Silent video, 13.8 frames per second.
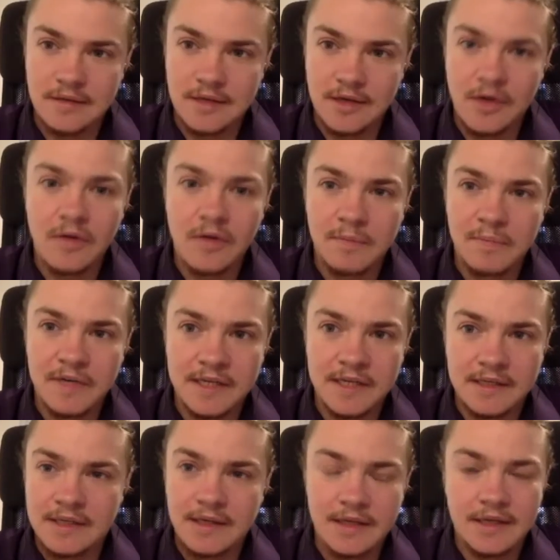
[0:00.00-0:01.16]

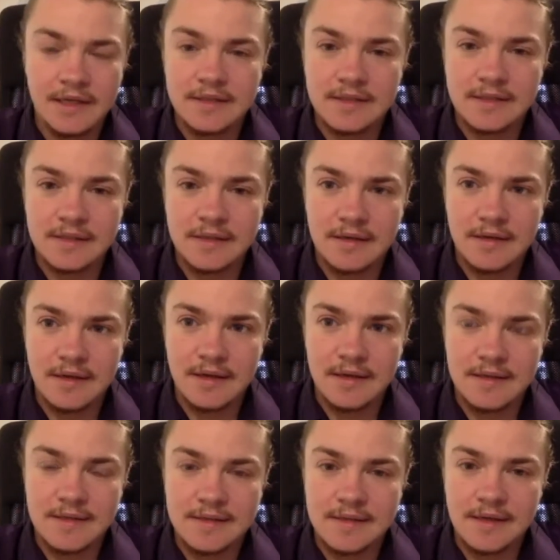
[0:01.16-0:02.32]
Completely linked.
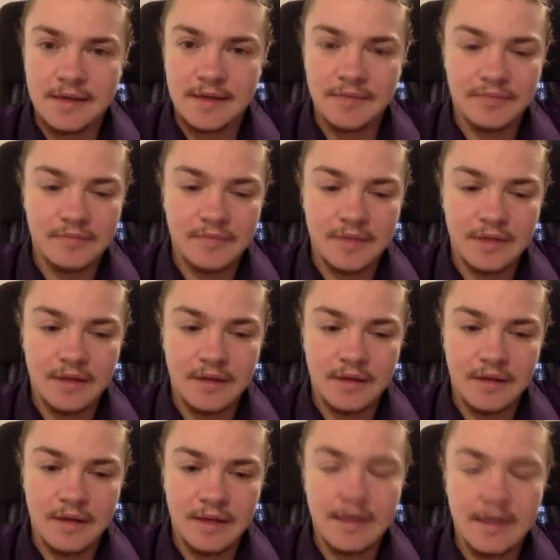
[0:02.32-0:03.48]
It's, and
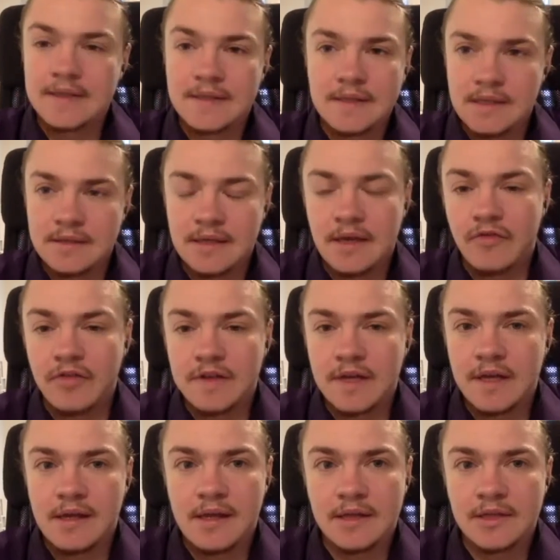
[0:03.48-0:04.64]
I see it every
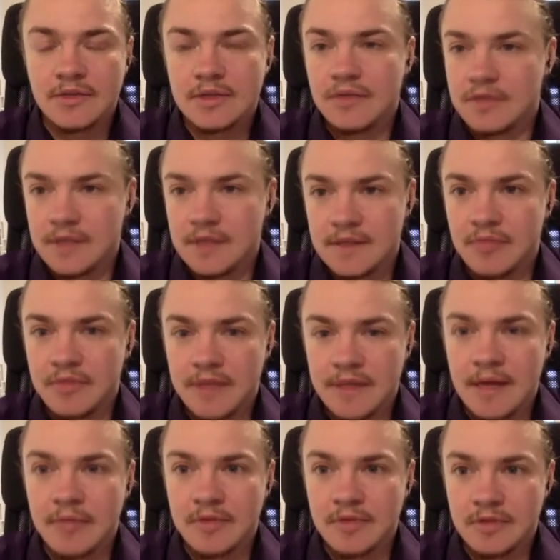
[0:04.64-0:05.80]
day. Like, to give you an example that
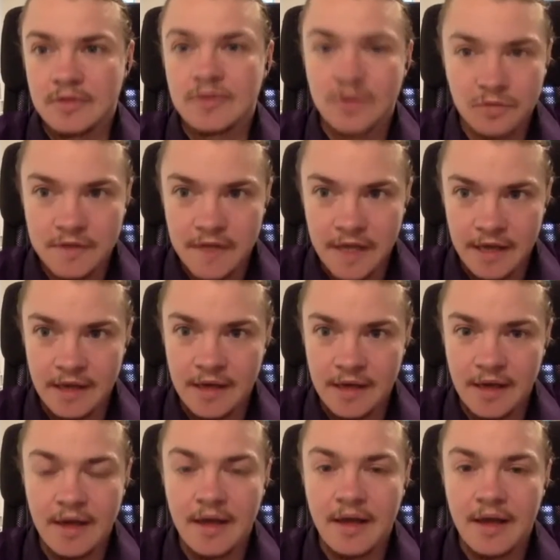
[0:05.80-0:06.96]
happened today,
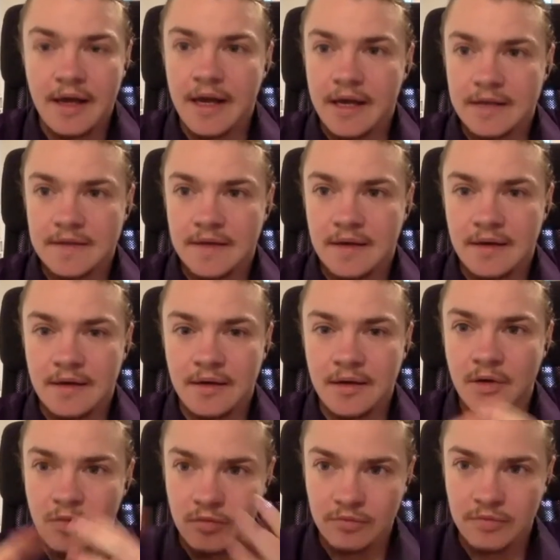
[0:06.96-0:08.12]
I had a
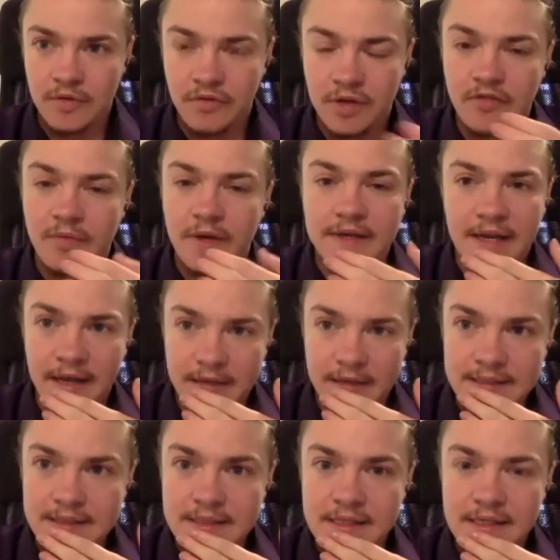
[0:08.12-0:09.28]
call with one of my
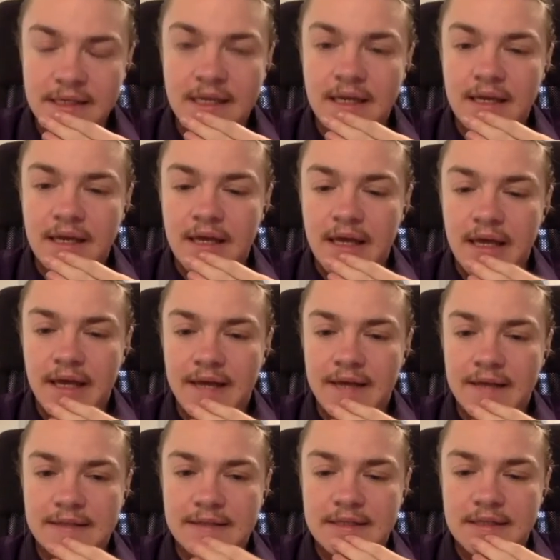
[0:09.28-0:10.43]
clients,
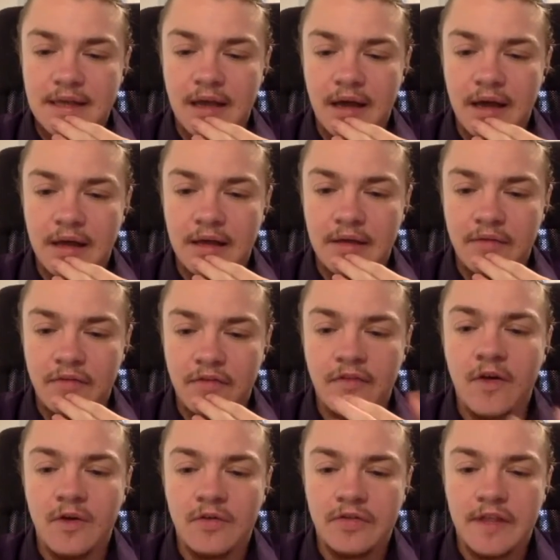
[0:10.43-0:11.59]
and I
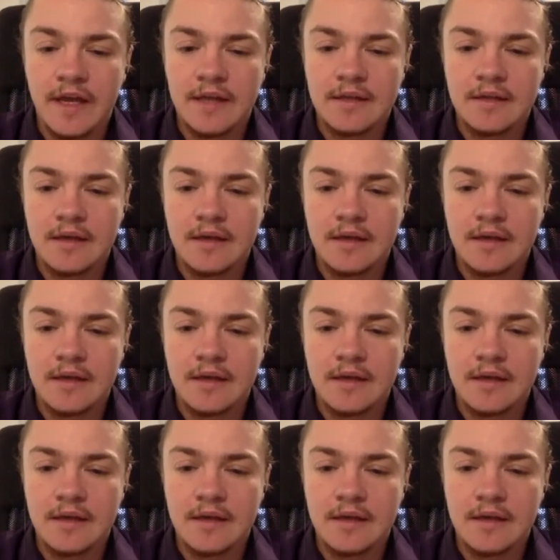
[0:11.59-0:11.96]
found that